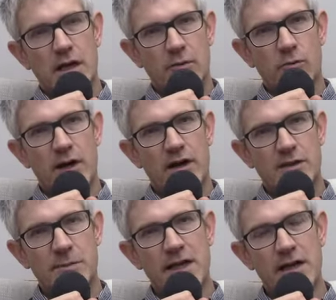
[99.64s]

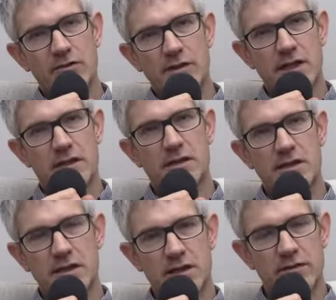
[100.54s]
whereas many other Italian
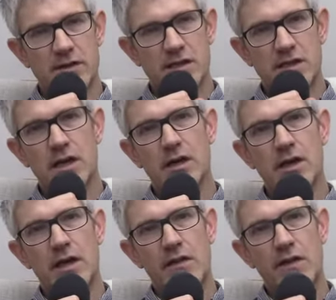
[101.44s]
cities are kind of
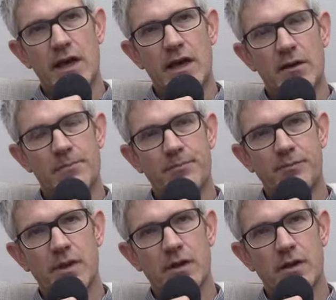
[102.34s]
stuck in their
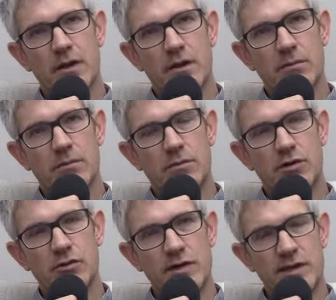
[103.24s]

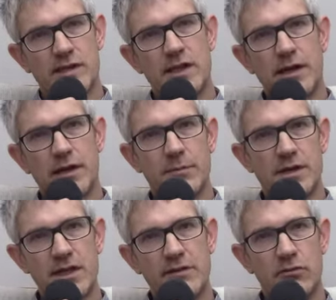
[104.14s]
touristic
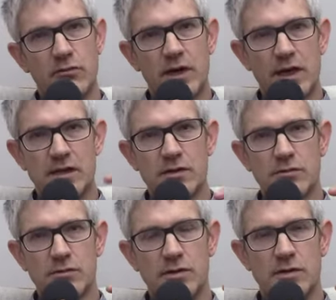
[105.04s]
medieval
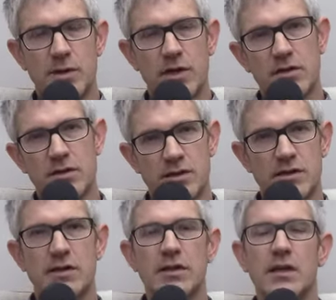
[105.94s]
Renaissance
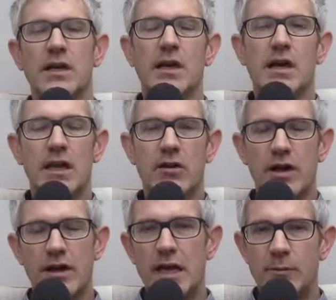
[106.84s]
past and
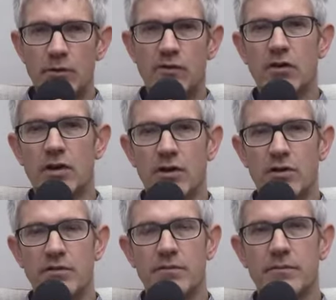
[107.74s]
are unable to kind
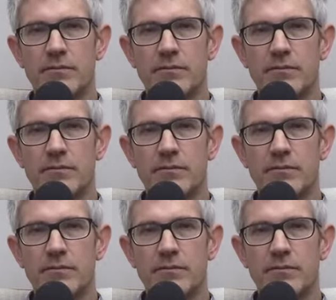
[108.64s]
of